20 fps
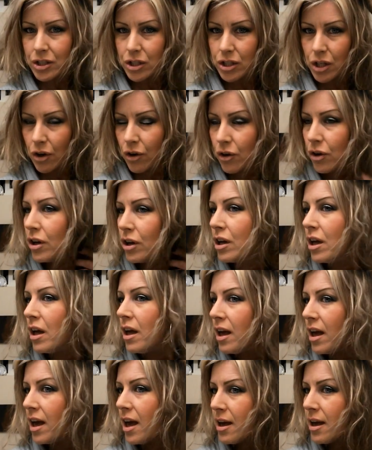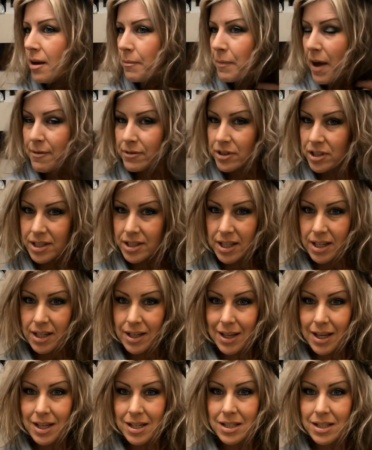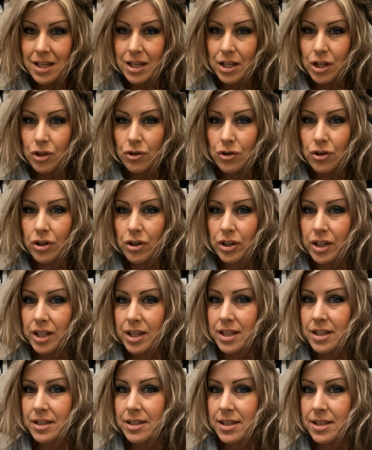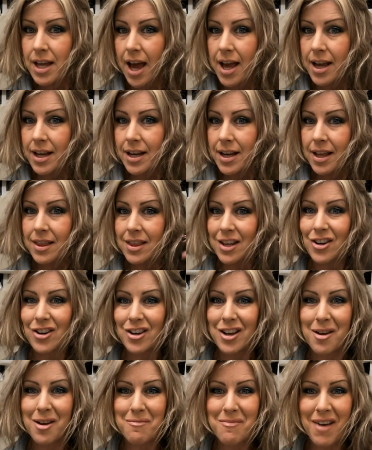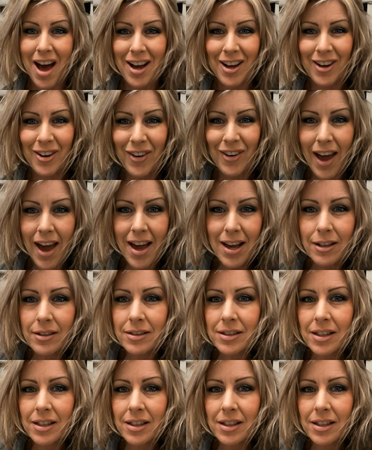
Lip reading: So I'm just going to continue curling this side and then I'll come back, okay?